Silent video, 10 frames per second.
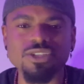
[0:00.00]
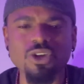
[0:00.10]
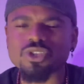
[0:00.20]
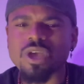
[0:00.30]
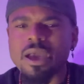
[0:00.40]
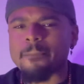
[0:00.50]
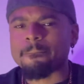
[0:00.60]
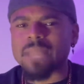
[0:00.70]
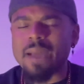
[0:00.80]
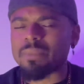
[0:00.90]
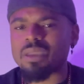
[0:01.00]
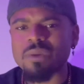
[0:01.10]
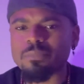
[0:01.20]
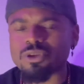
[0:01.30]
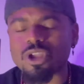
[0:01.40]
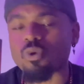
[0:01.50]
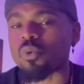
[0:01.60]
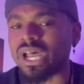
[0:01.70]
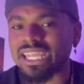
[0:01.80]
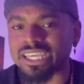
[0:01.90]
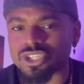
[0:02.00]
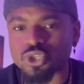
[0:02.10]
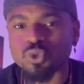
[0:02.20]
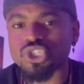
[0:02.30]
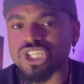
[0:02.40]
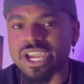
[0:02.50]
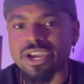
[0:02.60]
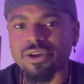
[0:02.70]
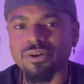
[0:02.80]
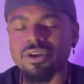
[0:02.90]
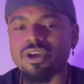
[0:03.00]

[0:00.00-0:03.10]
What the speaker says: There's not many people that are willing to share